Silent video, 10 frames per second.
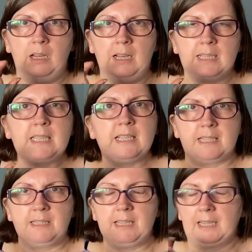
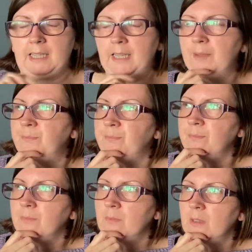season ticket,
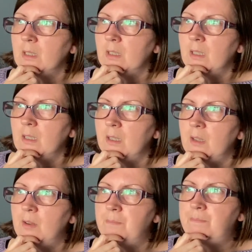
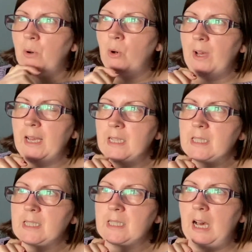but
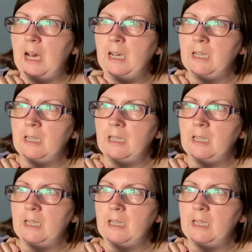it's that